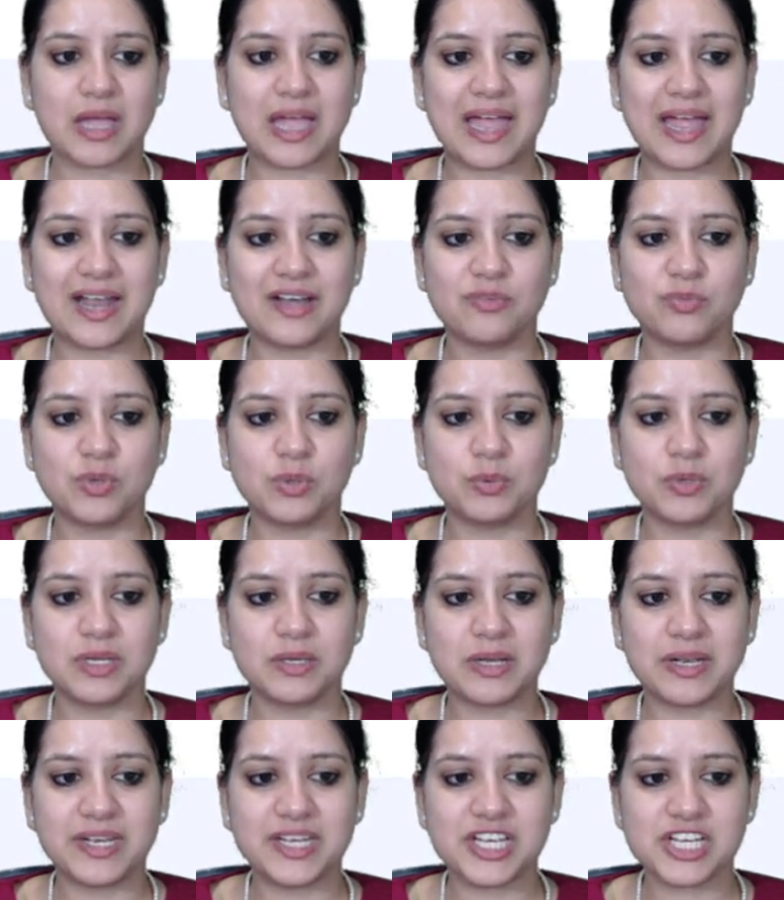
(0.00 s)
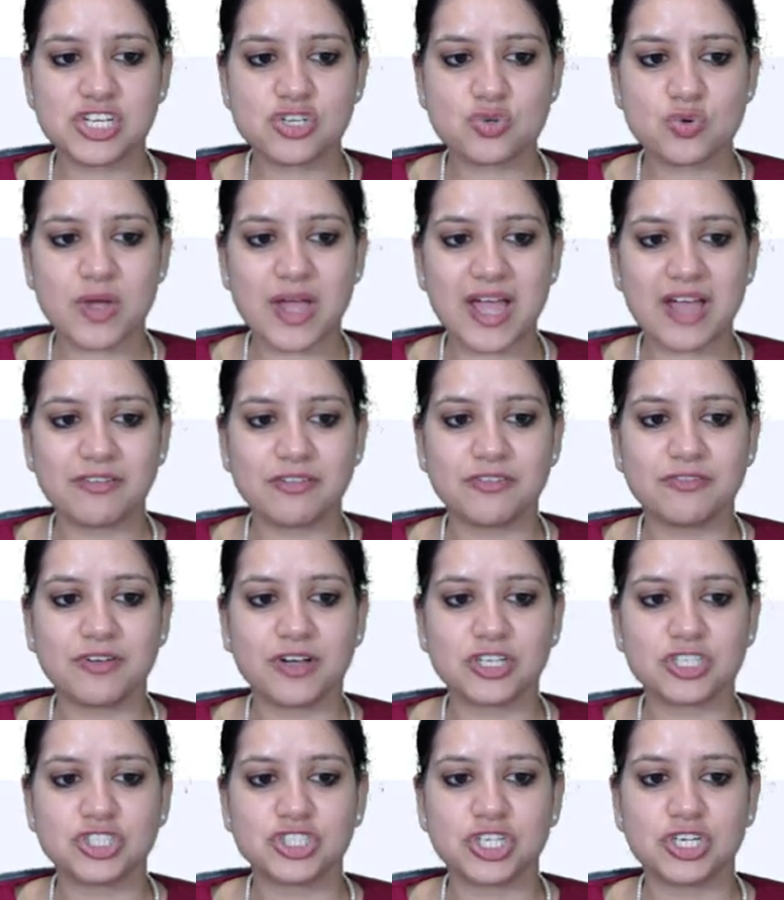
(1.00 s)
and we will need to have a
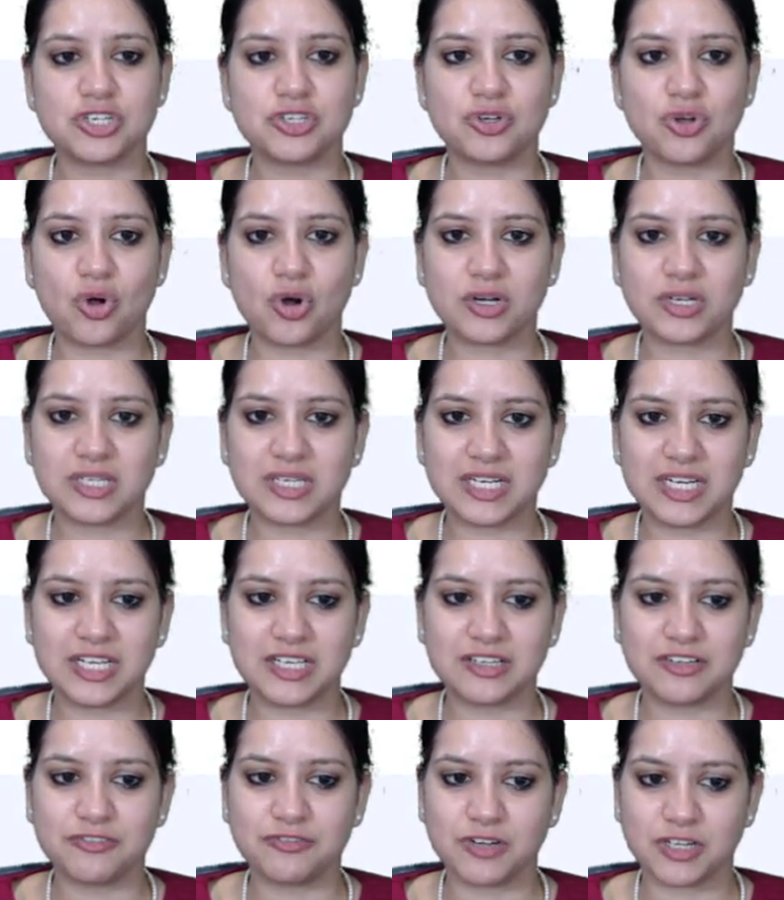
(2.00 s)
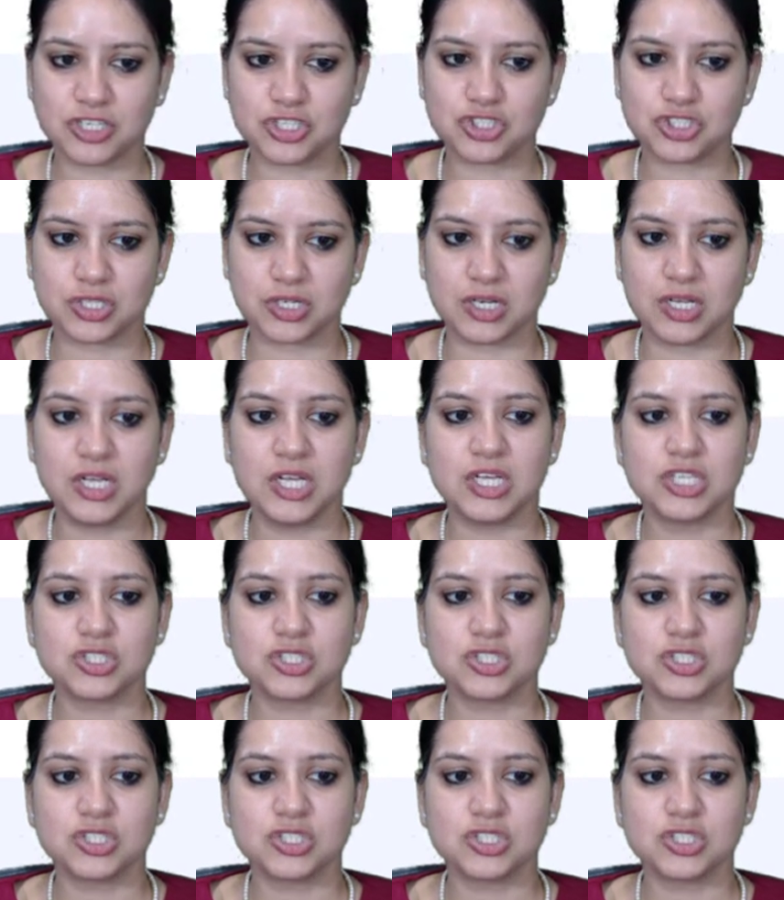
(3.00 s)
function .click function.